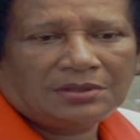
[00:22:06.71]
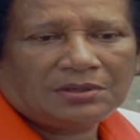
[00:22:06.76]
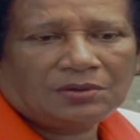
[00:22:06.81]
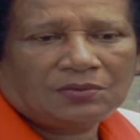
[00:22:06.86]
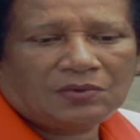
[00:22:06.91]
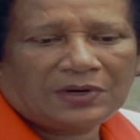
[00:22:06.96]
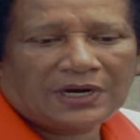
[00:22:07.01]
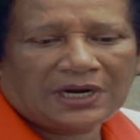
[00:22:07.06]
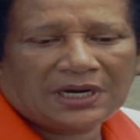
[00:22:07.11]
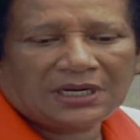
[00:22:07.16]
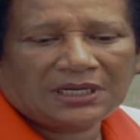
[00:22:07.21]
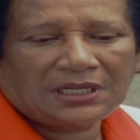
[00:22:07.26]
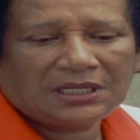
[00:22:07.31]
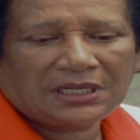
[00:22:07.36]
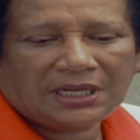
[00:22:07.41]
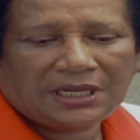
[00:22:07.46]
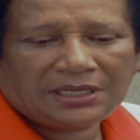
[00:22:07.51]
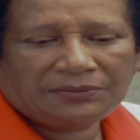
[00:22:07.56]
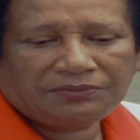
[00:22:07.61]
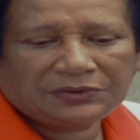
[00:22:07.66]
Well,
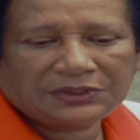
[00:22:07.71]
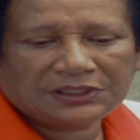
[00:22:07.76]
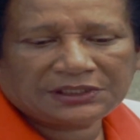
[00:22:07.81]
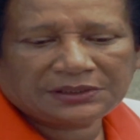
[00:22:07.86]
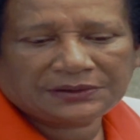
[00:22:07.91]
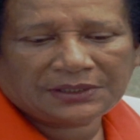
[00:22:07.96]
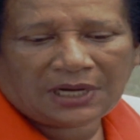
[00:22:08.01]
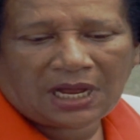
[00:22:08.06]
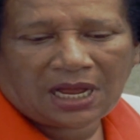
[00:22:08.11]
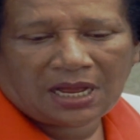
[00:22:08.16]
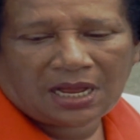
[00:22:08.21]
it was